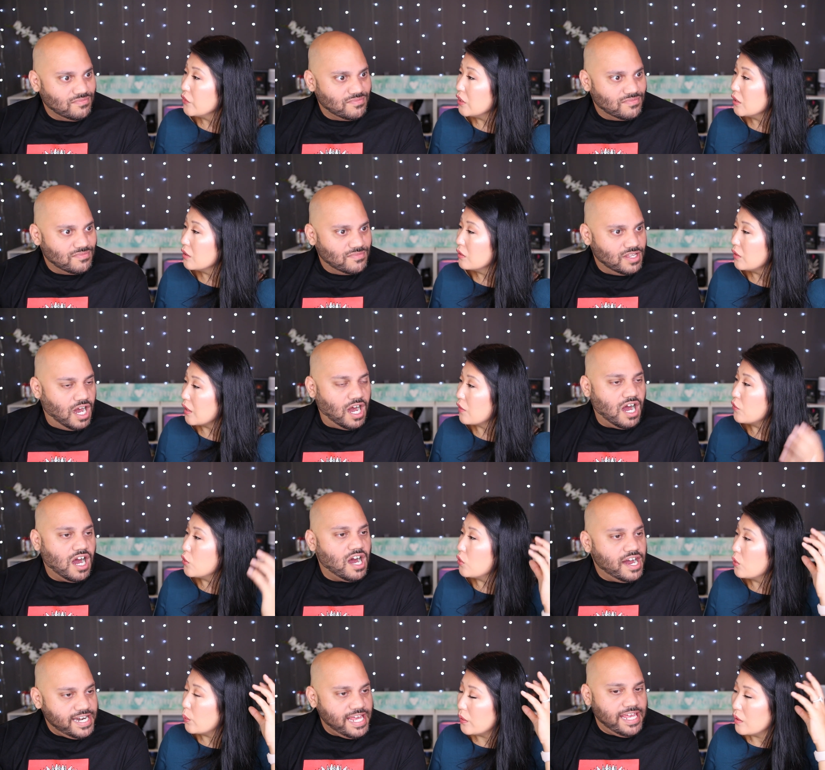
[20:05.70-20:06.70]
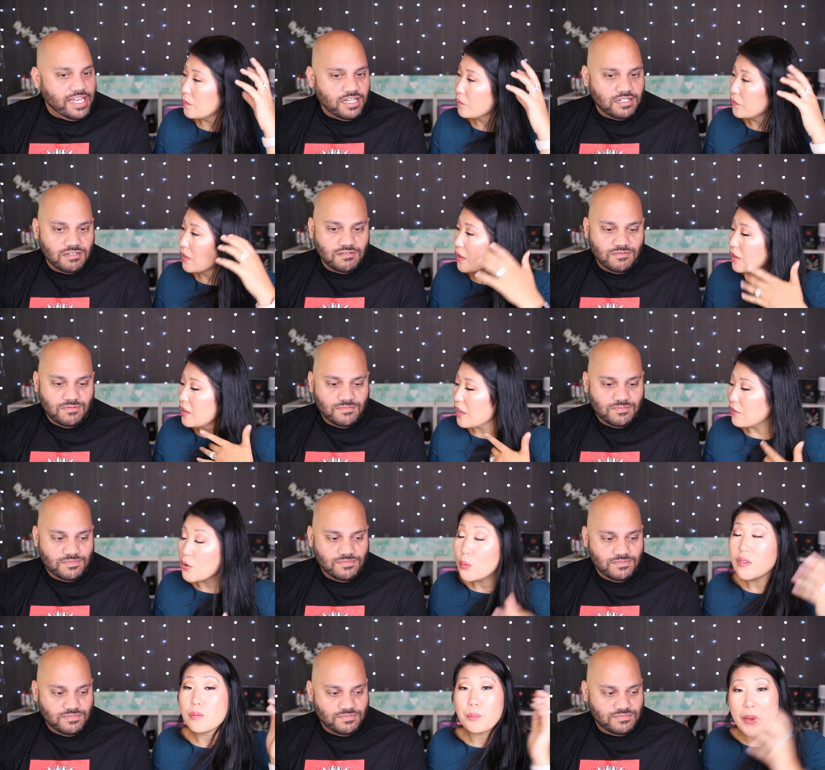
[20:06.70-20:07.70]
Speaker 1: you know, like if you honey if
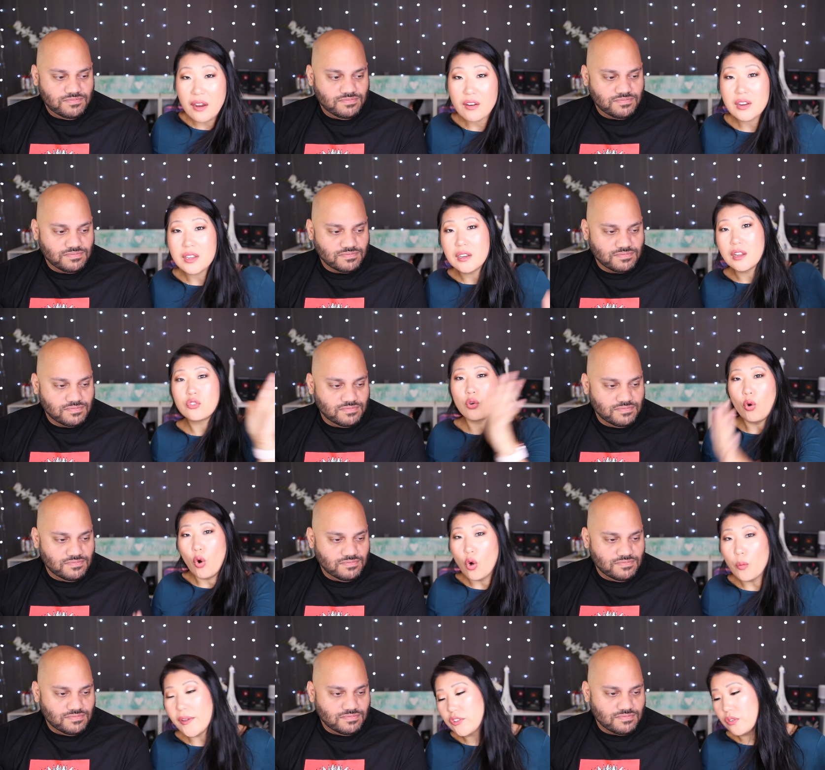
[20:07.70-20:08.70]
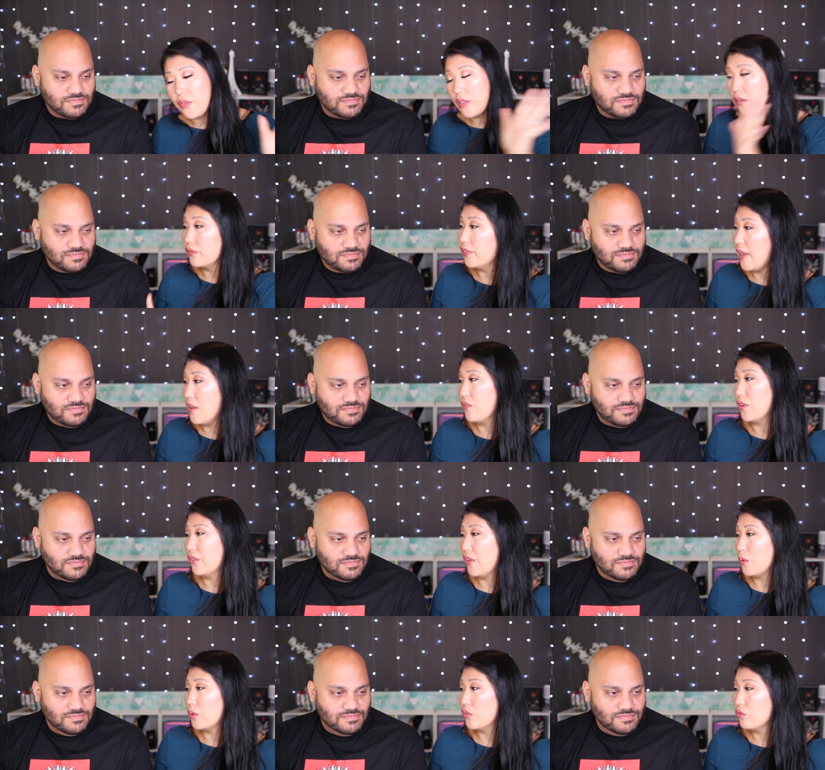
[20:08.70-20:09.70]
it was buried under a whole bunch of other
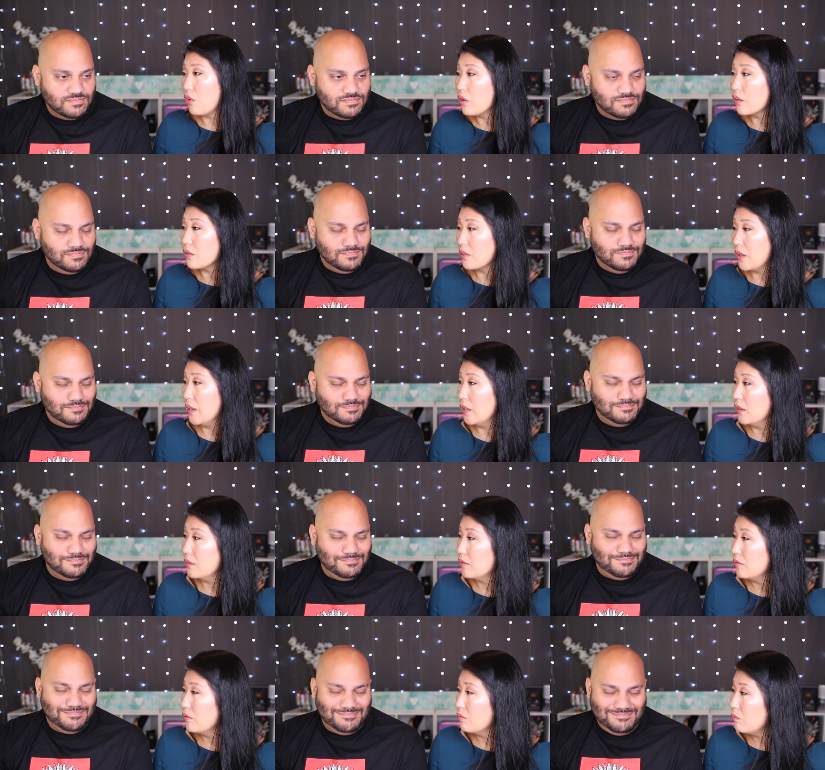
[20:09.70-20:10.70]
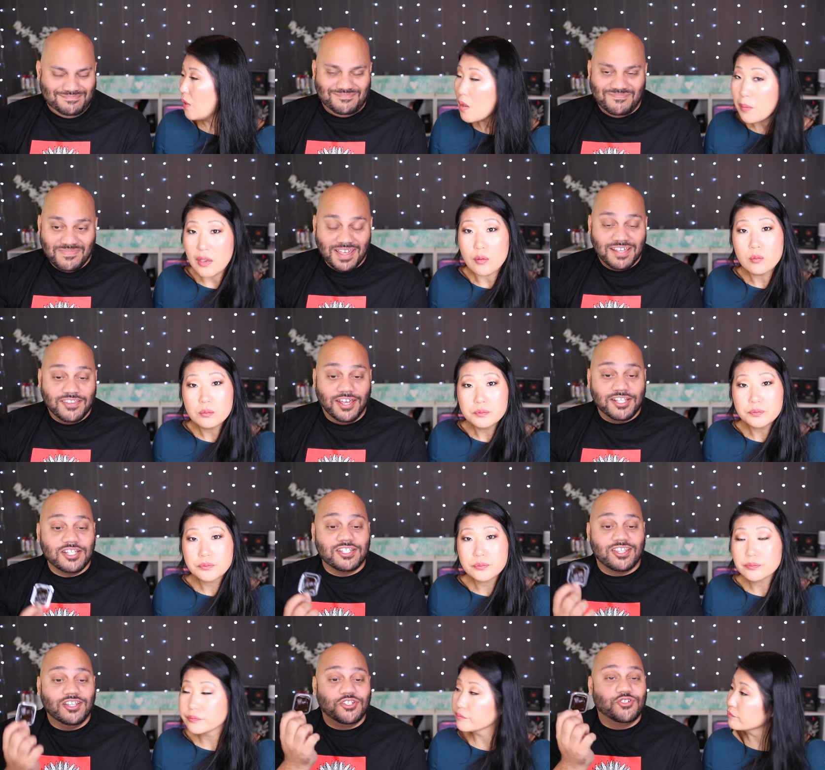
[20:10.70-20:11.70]
flavors that were stronger than it, maybe.
Speaker 2: this
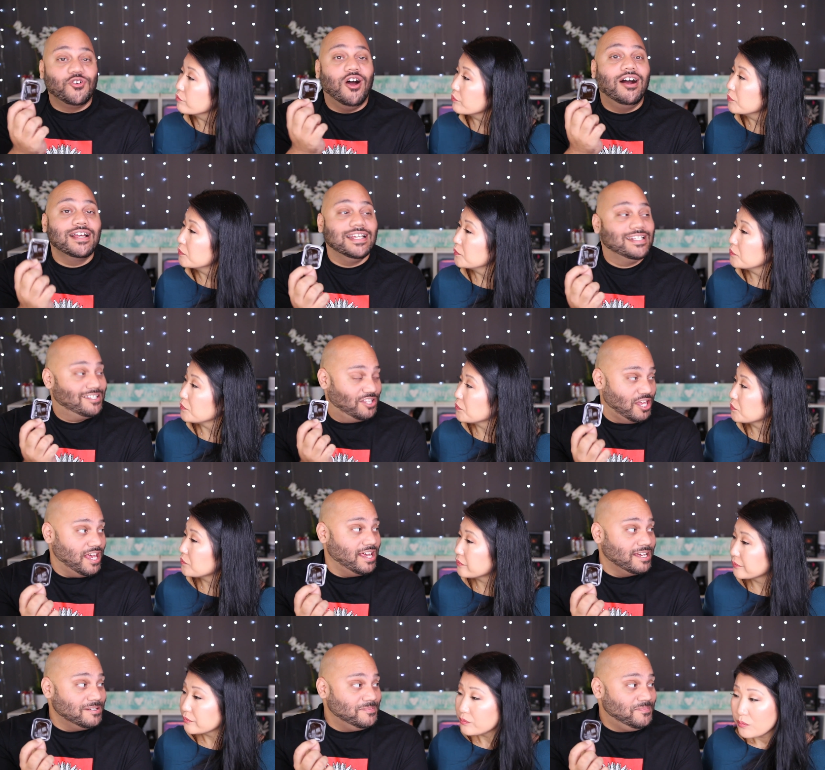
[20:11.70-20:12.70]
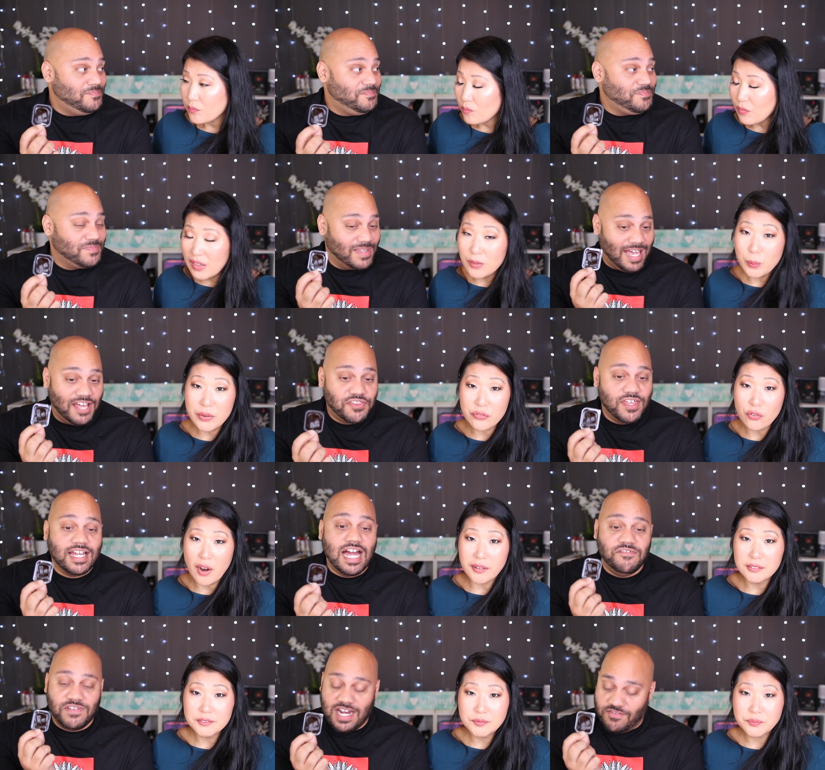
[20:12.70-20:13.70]
is the strongest thing I strong.
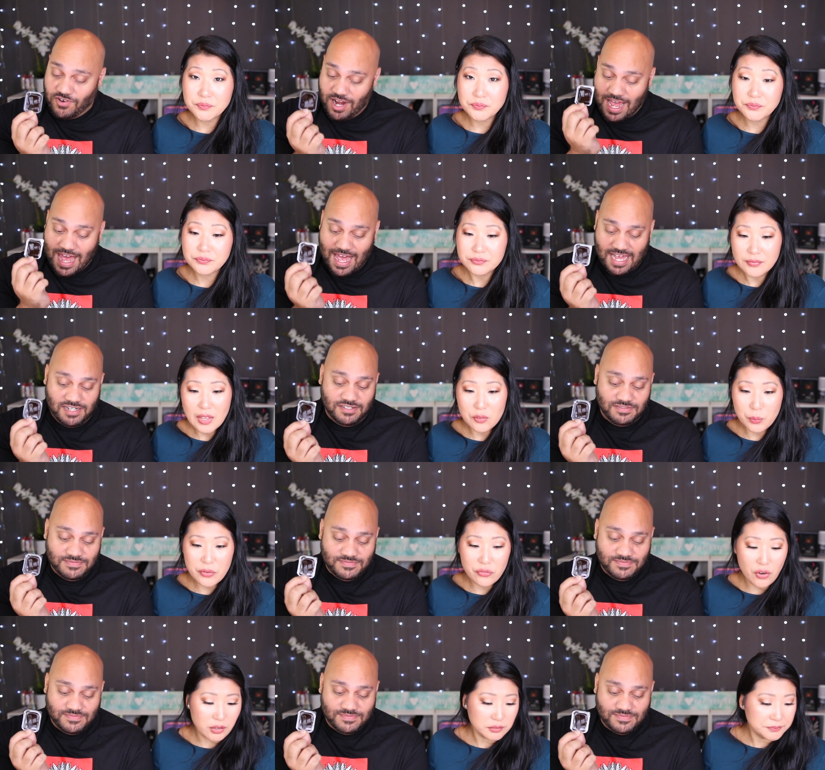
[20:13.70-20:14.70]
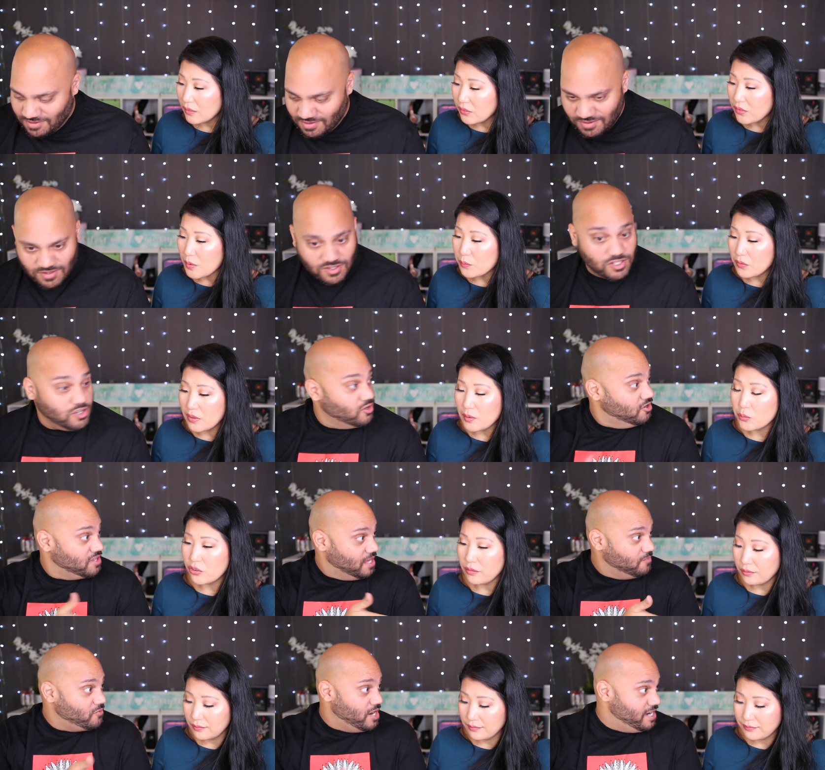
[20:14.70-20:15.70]
think I've ever had. It's pretty strong. I'm, so I'm your
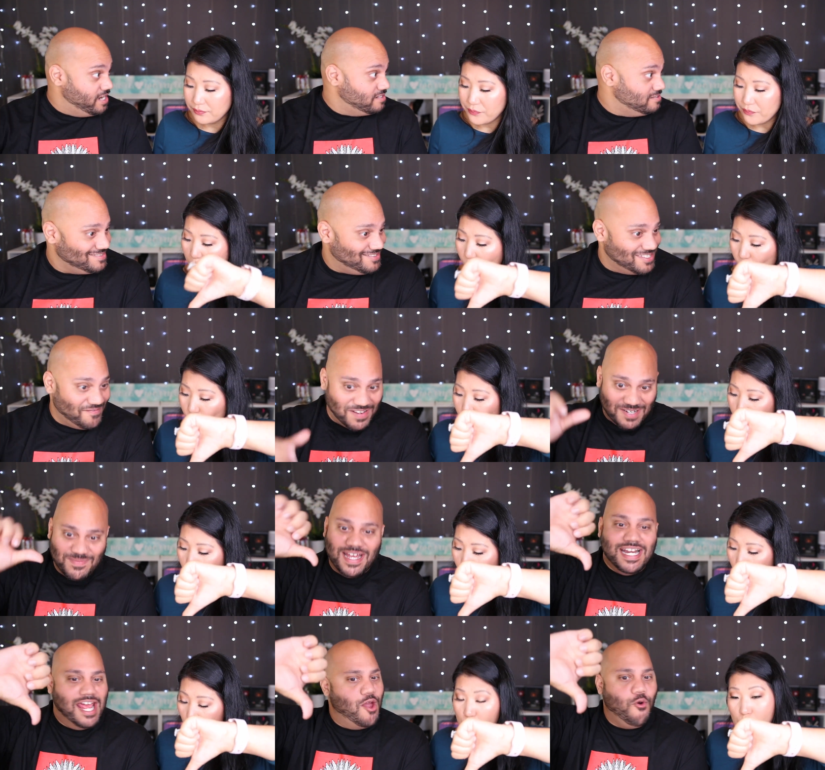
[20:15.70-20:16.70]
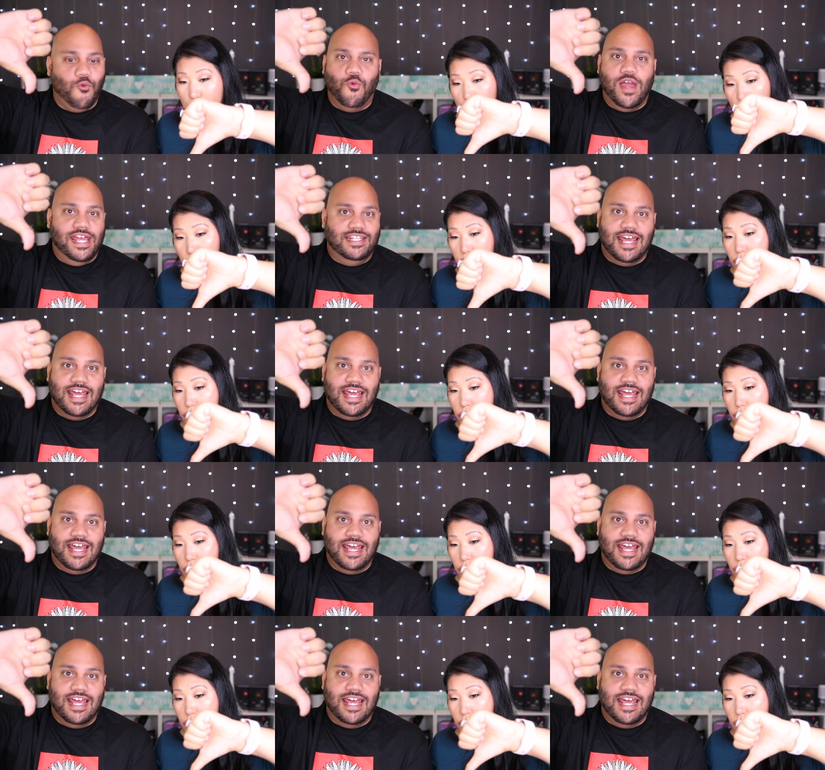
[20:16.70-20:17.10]
sure. thumb rating on the Vegemite, way